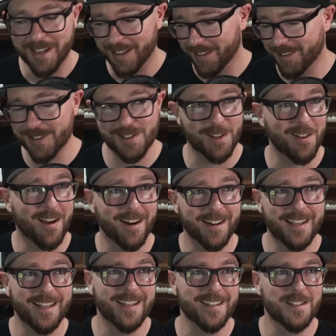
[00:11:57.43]
there's a lot
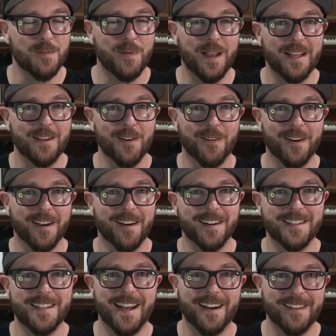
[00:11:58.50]
of heated debate going
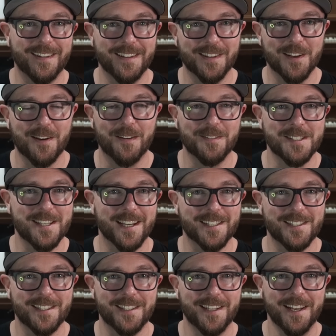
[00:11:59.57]
on down in the comment
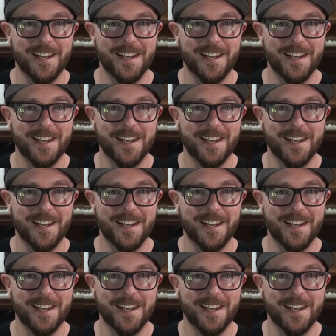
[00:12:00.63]
section.